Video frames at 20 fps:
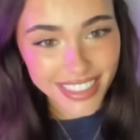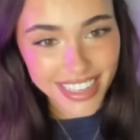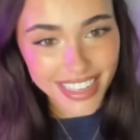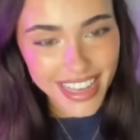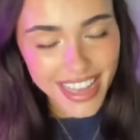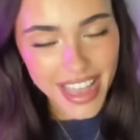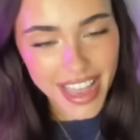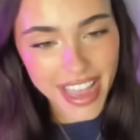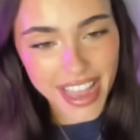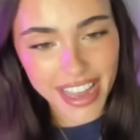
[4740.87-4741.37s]

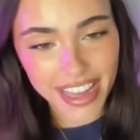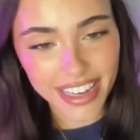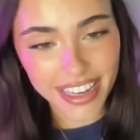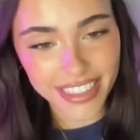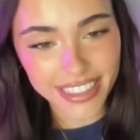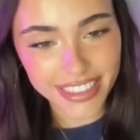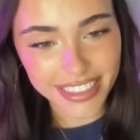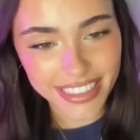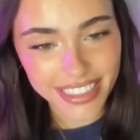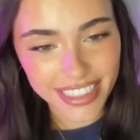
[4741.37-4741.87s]

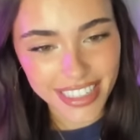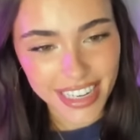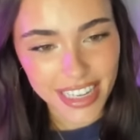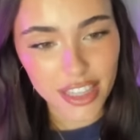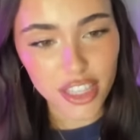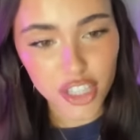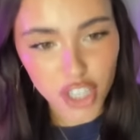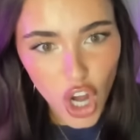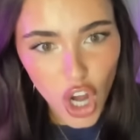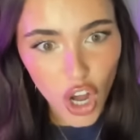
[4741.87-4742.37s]
and the
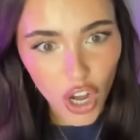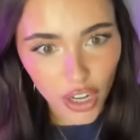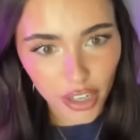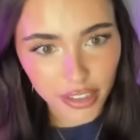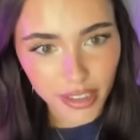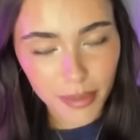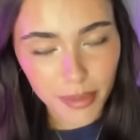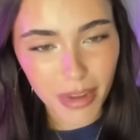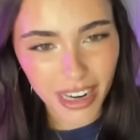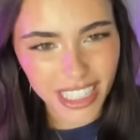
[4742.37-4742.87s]
dog,
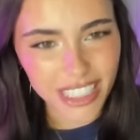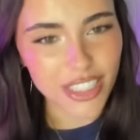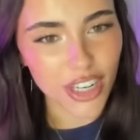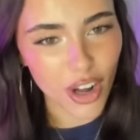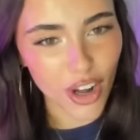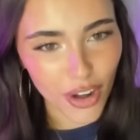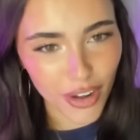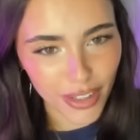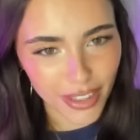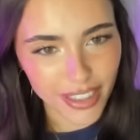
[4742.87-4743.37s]
my
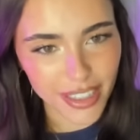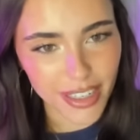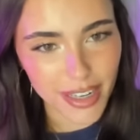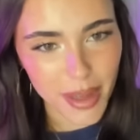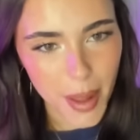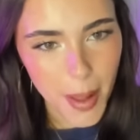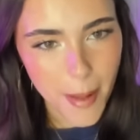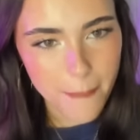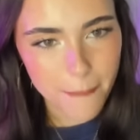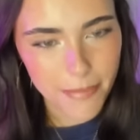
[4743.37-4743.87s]
dog
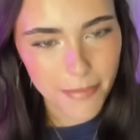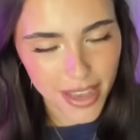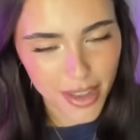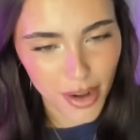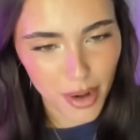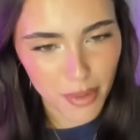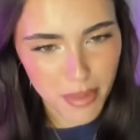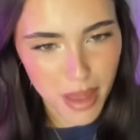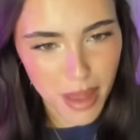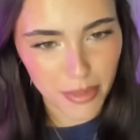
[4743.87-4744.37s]
peed
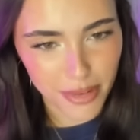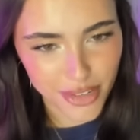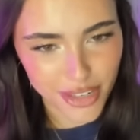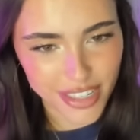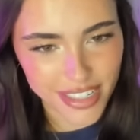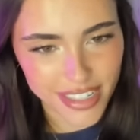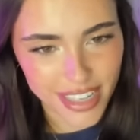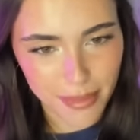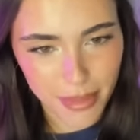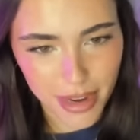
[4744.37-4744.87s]
on me. I'm just going to
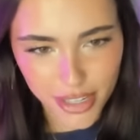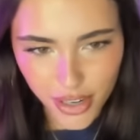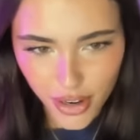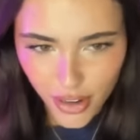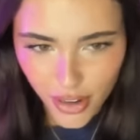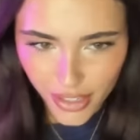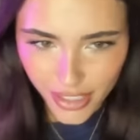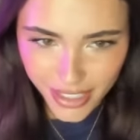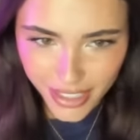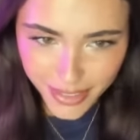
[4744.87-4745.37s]
say my
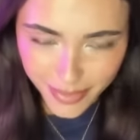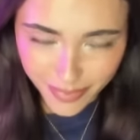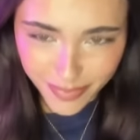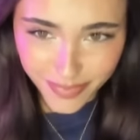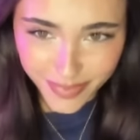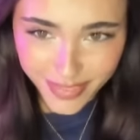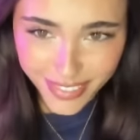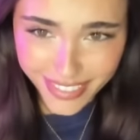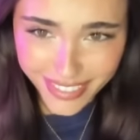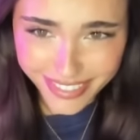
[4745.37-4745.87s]
dog.
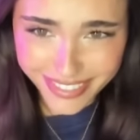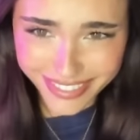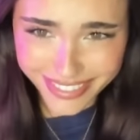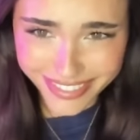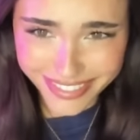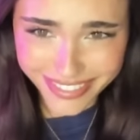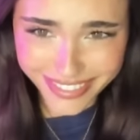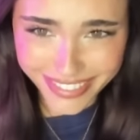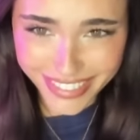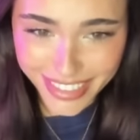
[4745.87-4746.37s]

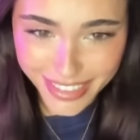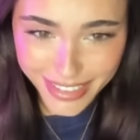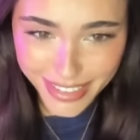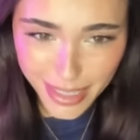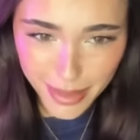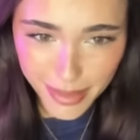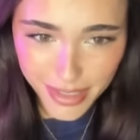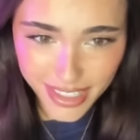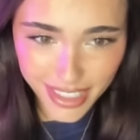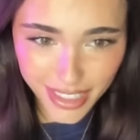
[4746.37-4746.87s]
Mm, this is
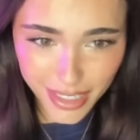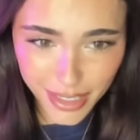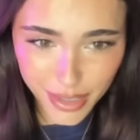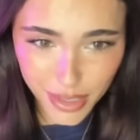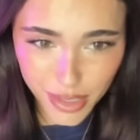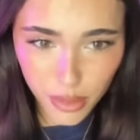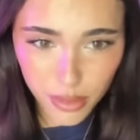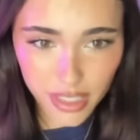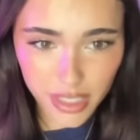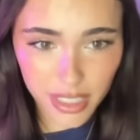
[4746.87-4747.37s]
it's getting
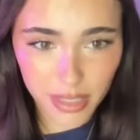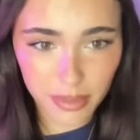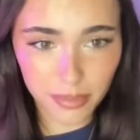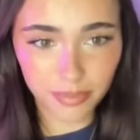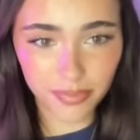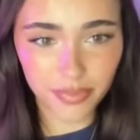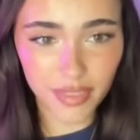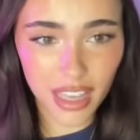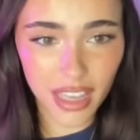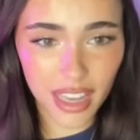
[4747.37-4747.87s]
so deep.
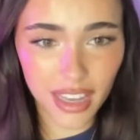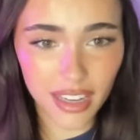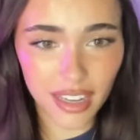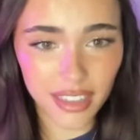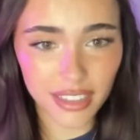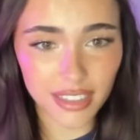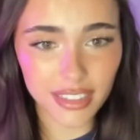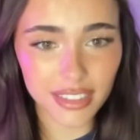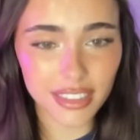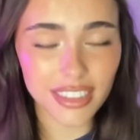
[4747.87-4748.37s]

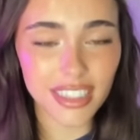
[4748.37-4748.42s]
And